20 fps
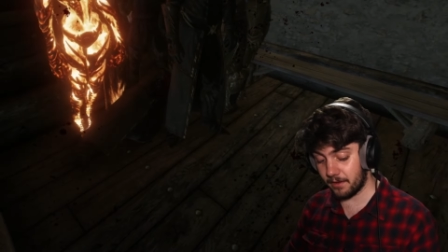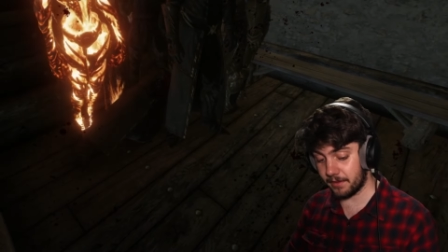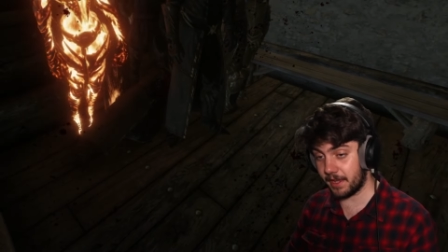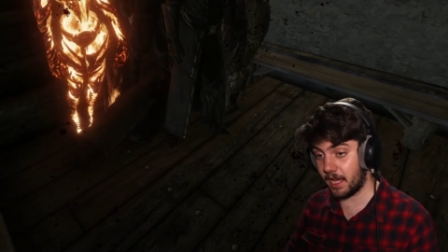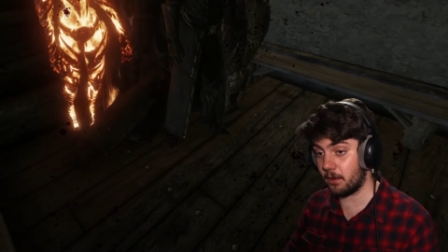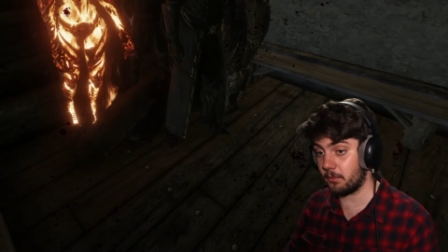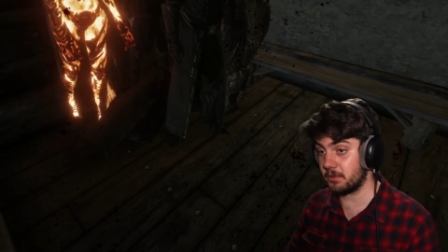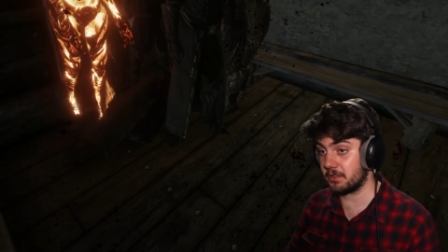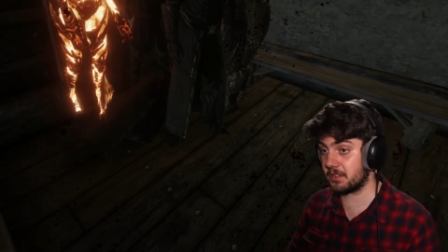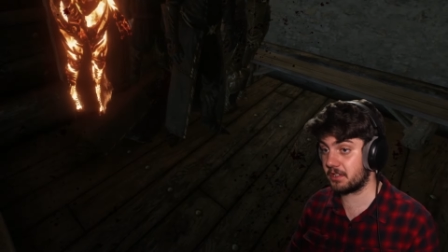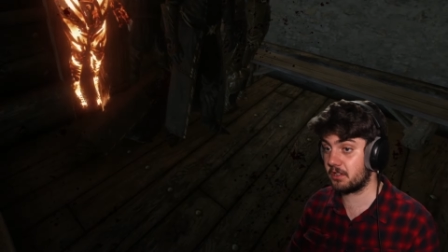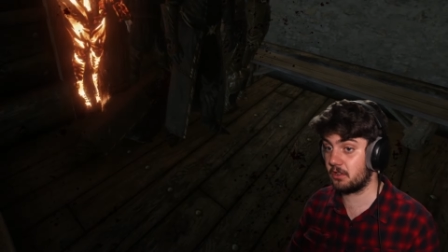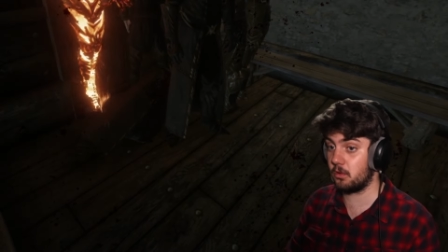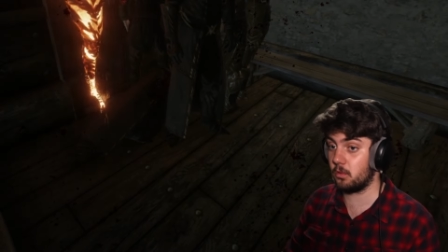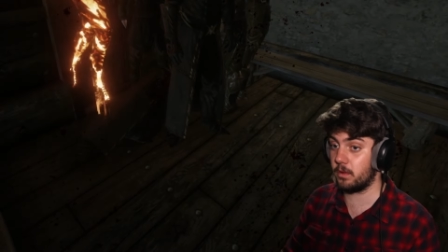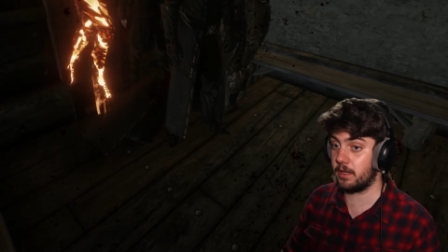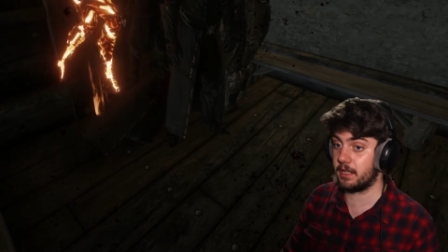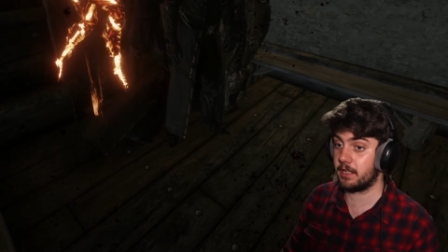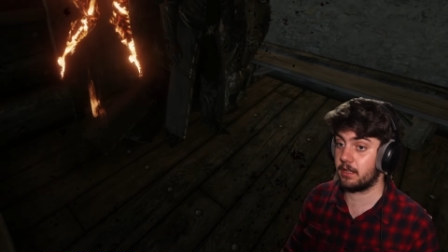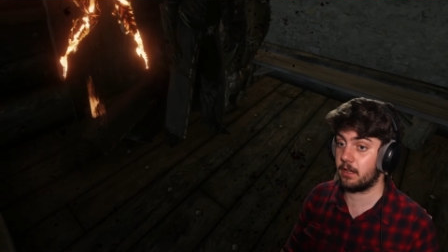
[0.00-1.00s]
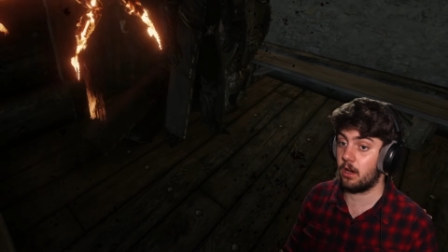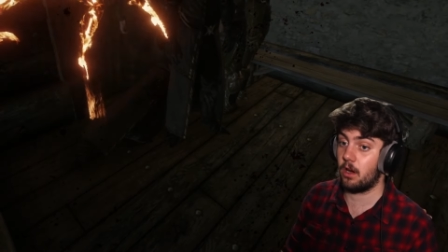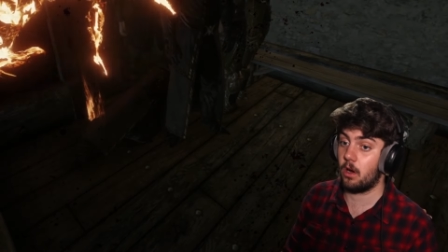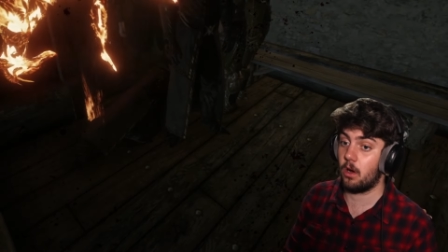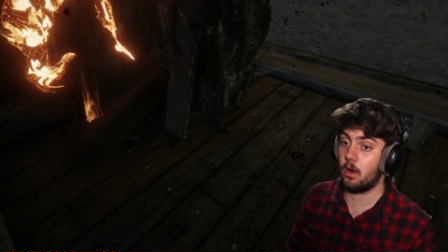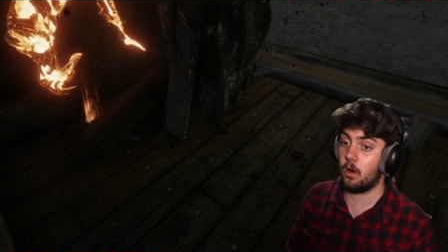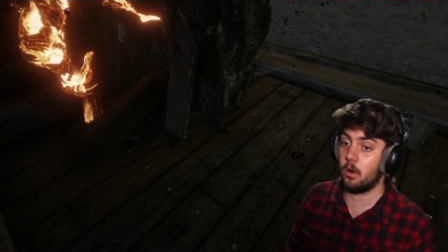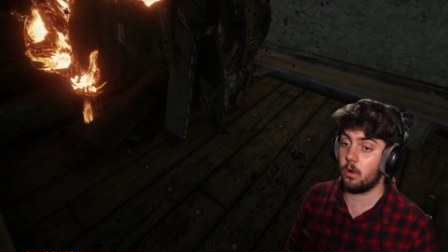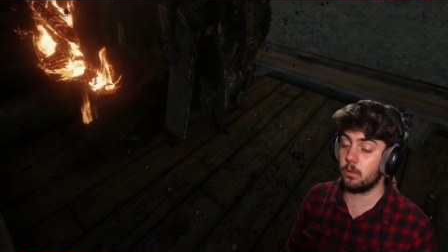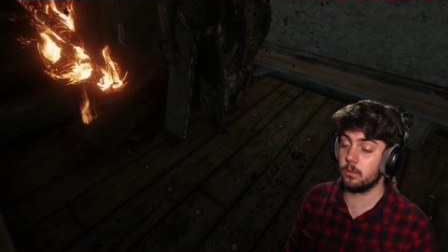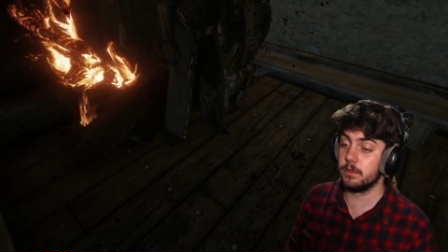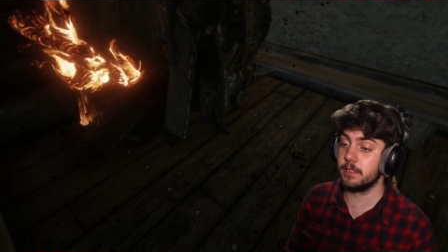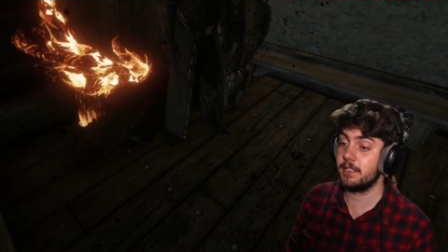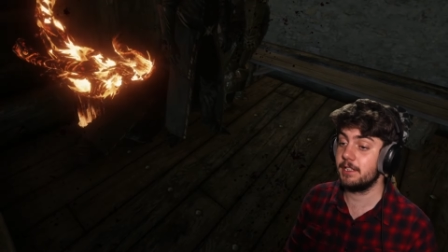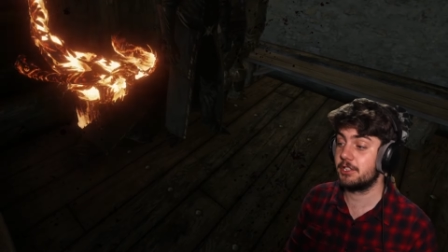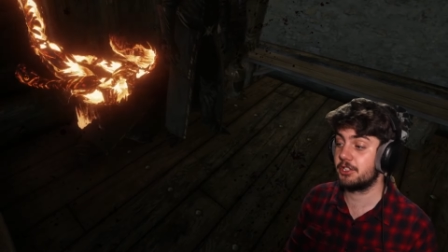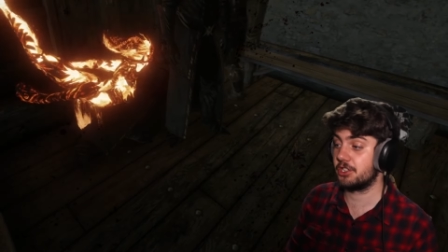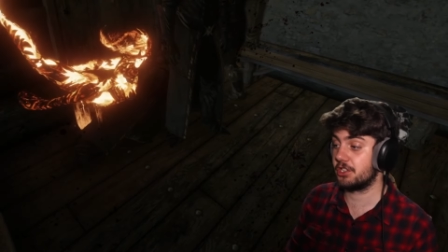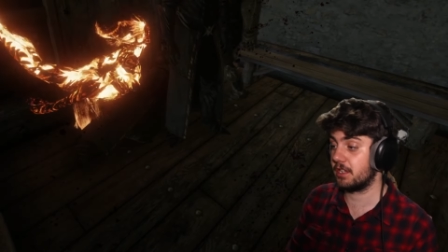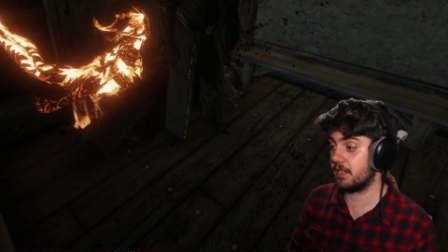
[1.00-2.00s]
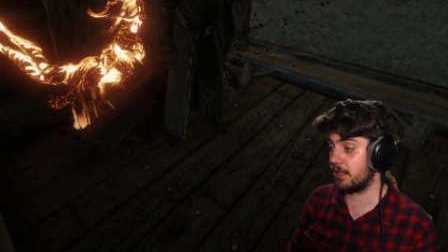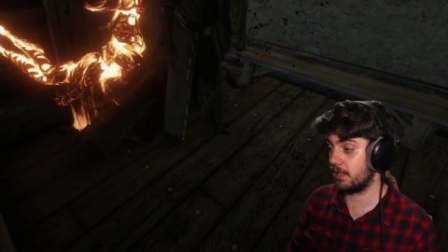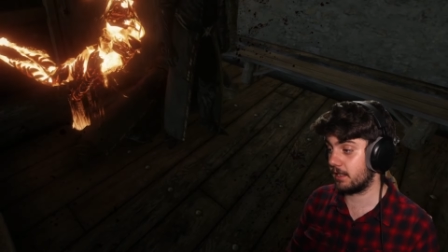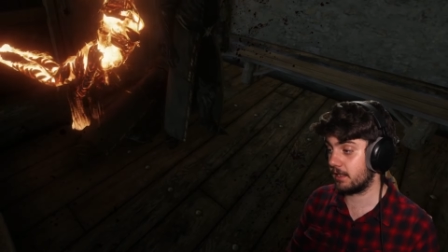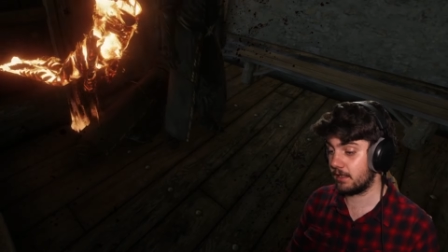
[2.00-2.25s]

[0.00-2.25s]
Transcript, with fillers: that was quick. Holy shit.